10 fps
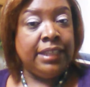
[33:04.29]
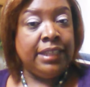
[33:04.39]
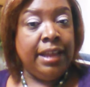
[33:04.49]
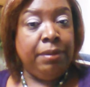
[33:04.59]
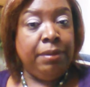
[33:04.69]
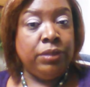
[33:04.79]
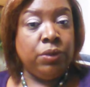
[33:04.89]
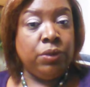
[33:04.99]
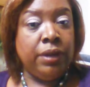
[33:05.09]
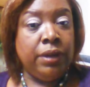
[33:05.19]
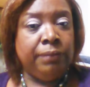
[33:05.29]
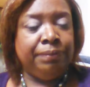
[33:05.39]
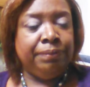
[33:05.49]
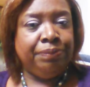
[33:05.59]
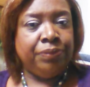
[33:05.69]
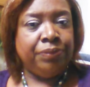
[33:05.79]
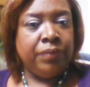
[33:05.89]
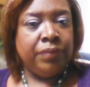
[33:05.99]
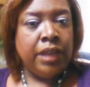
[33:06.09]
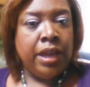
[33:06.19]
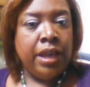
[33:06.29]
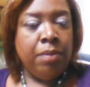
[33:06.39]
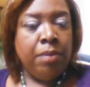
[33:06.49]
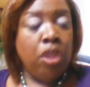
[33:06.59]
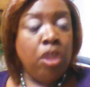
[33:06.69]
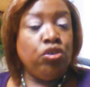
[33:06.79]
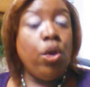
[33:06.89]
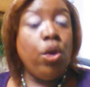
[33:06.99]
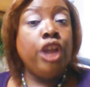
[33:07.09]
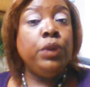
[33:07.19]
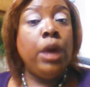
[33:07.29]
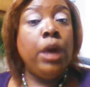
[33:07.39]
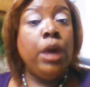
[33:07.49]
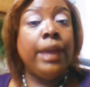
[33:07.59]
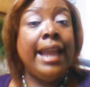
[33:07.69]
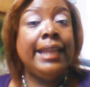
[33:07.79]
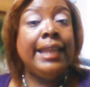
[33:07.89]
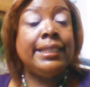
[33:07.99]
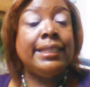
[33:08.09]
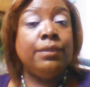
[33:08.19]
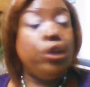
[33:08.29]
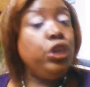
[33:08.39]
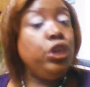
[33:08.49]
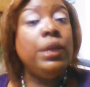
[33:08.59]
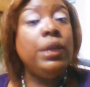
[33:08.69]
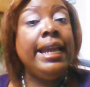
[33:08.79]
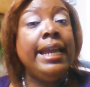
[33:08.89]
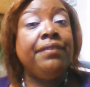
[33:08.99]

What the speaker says: I mean, what's going on? Marshall, where are you located? Where do you live?